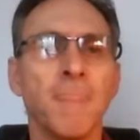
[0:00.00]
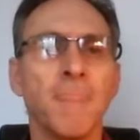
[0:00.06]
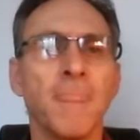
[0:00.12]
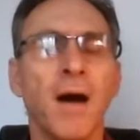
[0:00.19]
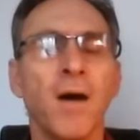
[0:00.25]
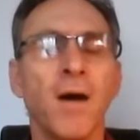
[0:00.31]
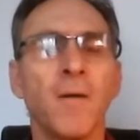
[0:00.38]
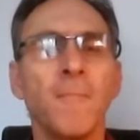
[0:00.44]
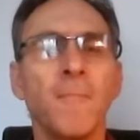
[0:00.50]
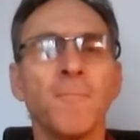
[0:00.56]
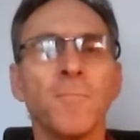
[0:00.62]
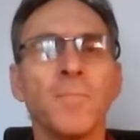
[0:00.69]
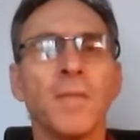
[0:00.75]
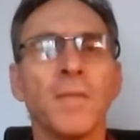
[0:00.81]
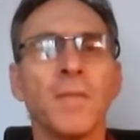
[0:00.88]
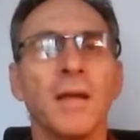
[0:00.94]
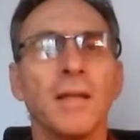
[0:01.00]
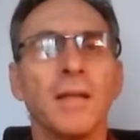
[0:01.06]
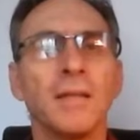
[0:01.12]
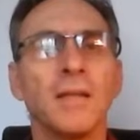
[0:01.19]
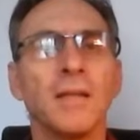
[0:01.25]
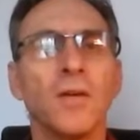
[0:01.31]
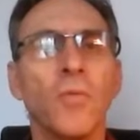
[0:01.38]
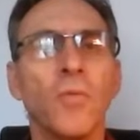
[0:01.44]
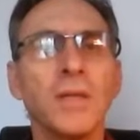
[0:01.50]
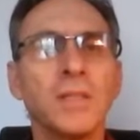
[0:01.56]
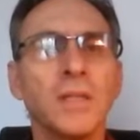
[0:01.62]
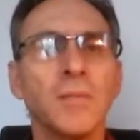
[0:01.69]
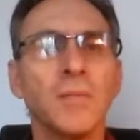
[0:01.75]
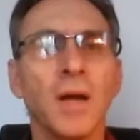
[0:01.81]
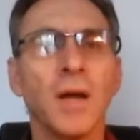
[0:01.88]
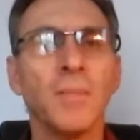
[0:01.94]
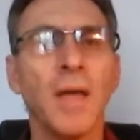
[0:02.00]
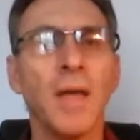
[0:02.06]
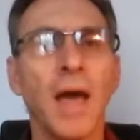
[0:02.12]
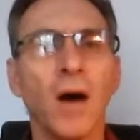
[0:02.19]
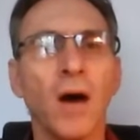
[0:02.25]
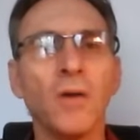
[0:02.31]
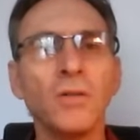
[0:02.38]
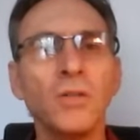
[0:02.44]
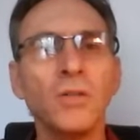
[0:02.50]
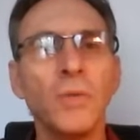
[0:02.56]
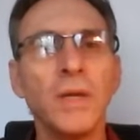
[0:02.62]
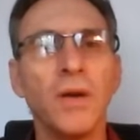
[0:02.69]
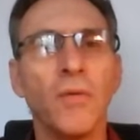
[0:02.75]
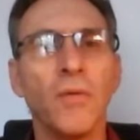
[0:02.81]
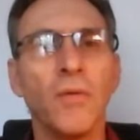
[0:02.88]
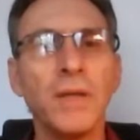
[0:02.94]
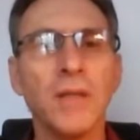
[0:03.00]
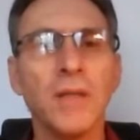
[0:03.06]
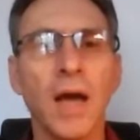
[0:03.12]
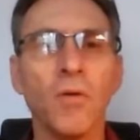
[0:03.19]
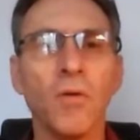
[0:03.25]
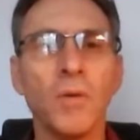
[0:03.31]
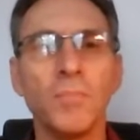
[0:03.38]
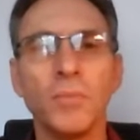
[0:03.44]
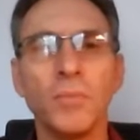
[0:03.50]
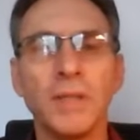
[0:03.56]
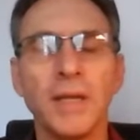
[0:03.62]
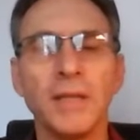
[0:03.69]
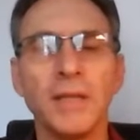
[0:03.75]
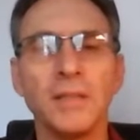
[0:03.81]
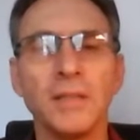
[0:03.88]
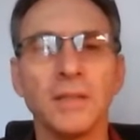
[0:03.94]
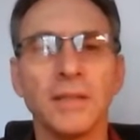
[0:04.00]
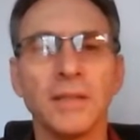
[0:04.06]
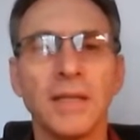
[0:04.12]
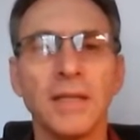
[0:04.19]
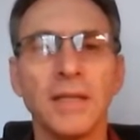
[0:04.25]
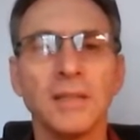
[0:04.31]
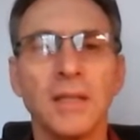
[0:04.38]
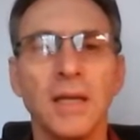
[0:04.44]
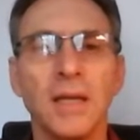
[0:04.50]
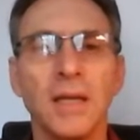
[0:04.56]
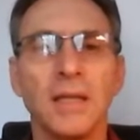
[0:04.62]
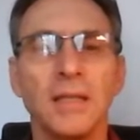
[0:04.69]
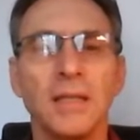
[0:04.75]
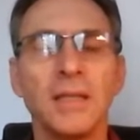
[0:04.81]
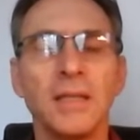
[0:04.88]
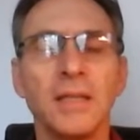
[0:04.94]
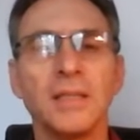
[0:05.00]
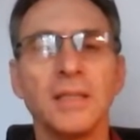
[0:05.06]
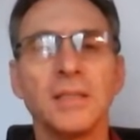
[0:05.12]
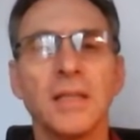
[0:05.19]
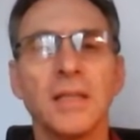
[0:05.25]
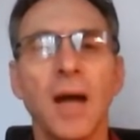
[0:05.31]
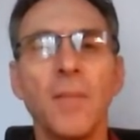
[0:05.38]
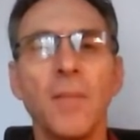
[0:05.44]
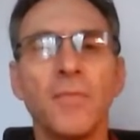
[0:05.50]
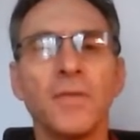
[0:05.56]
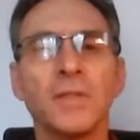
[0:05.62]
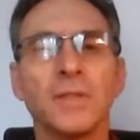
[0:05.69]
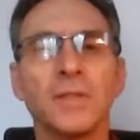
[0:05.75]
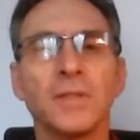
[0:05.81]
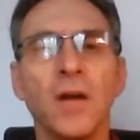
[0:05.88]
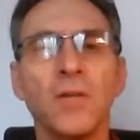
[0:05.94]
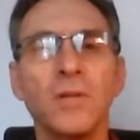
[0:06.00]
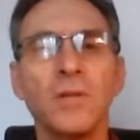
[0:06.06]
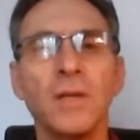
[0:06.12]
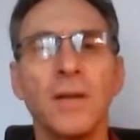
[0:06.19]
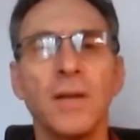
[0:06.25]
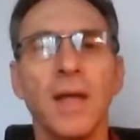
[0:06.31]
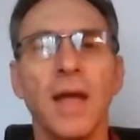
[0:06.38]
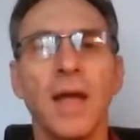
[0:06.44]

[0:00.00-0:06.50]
Now, the question might be, how do we reach our potential? There's this comfort zone.